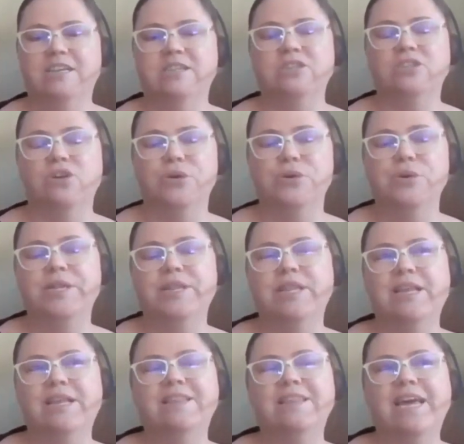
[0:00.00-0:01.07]
And so
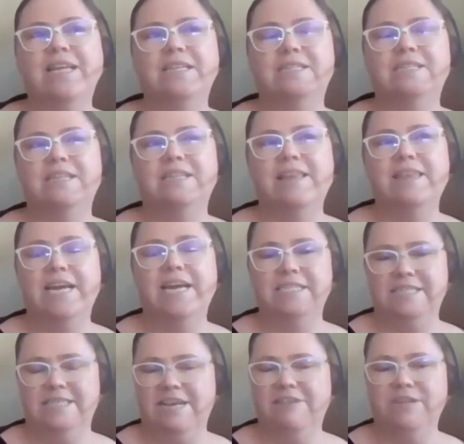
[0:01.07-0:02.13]
that
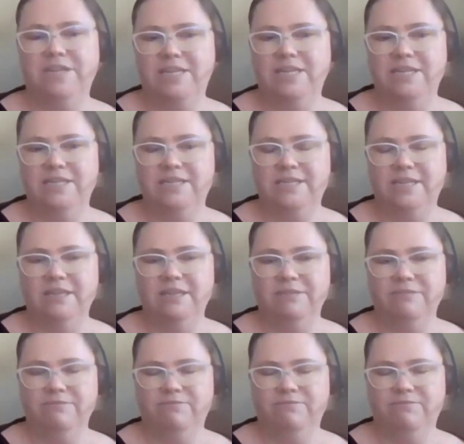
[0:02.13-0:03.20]
is definitely a skill